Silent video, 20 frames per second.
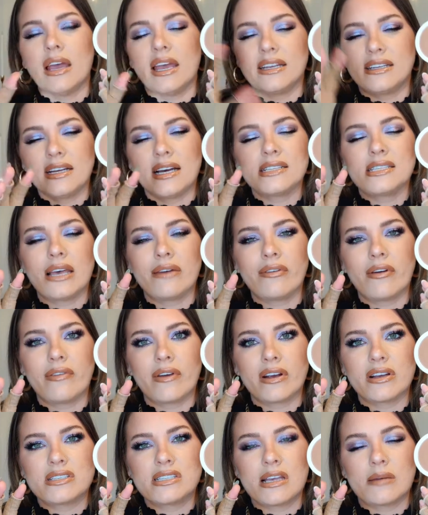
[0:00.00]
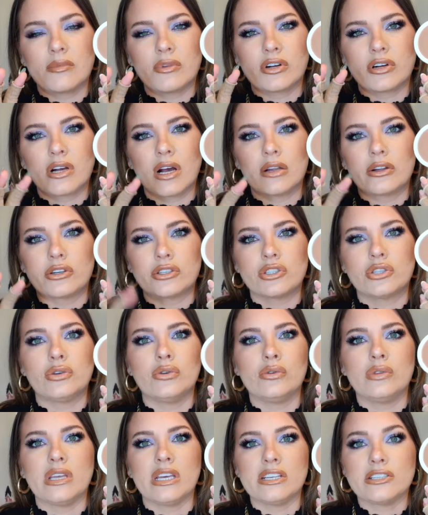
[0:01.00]
It does have a very similar color
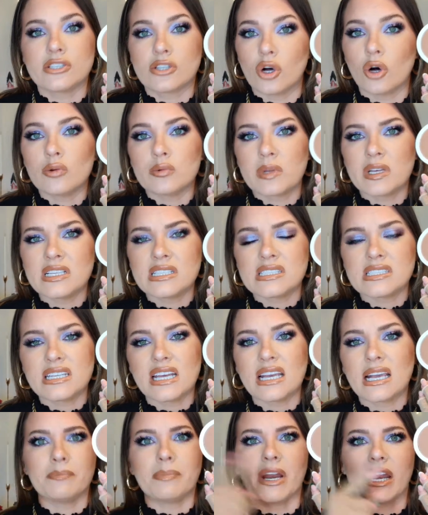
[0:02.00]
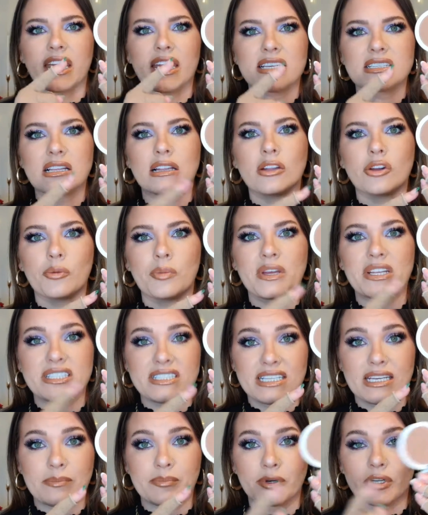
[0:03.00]
to the sculpting stick, but it is a little bit
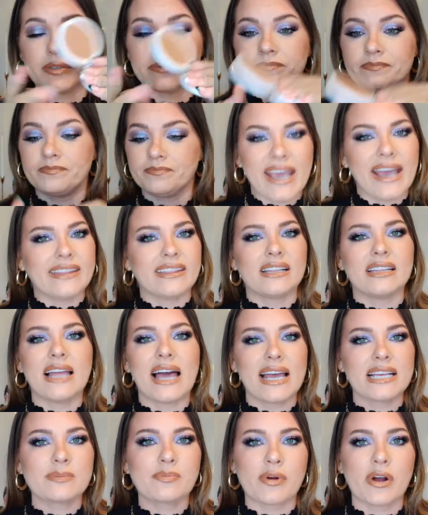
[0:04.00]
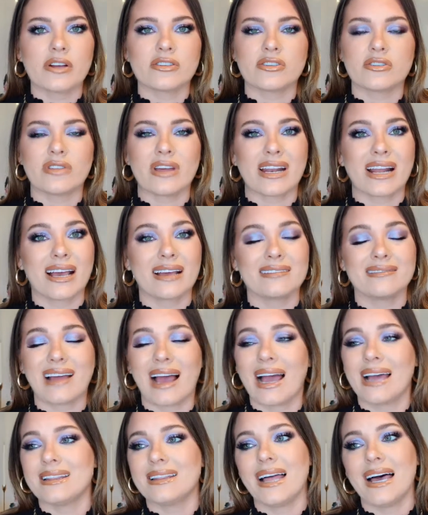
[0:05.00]
deeper. And the last bronzer that
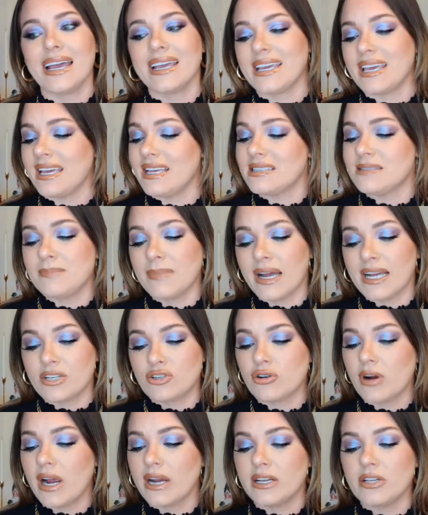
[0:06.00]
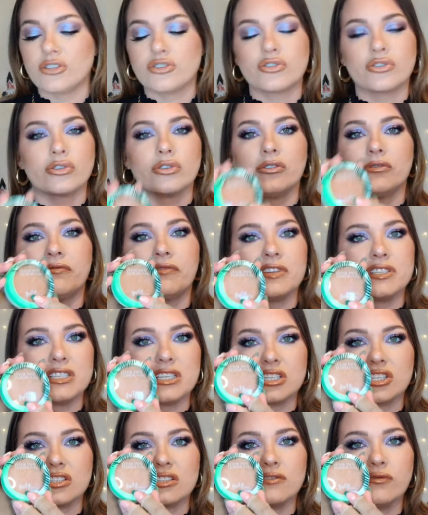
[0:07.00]
I like is my tried and true
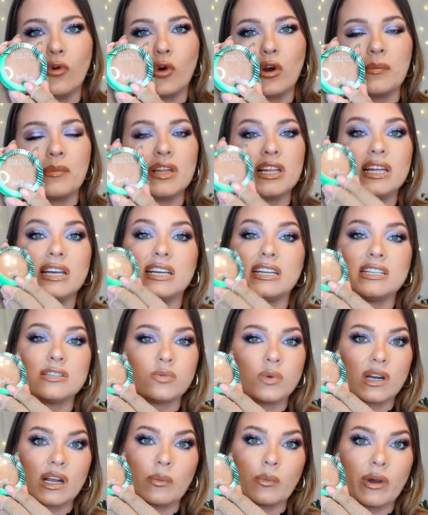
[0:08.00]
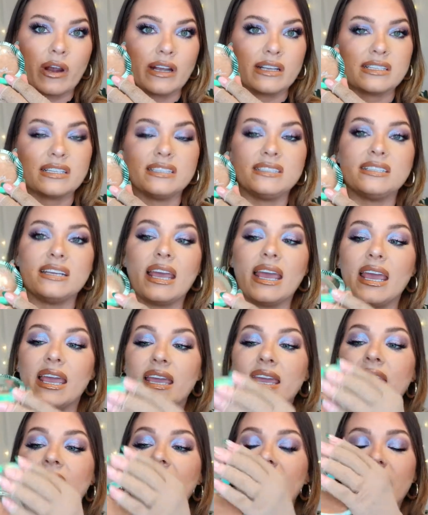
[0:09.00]
Physicians Formula. It is what I'm wearing
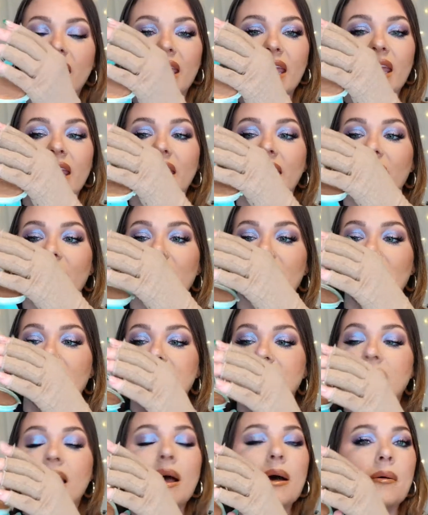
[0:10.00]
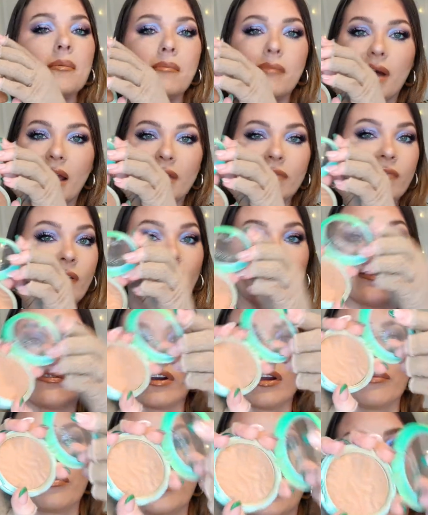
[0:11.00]
today. It is my
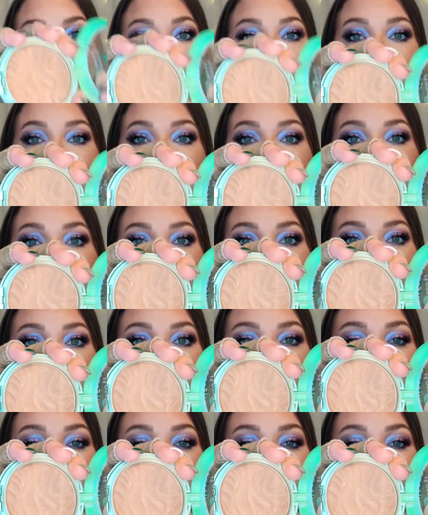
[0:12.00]
favorite probably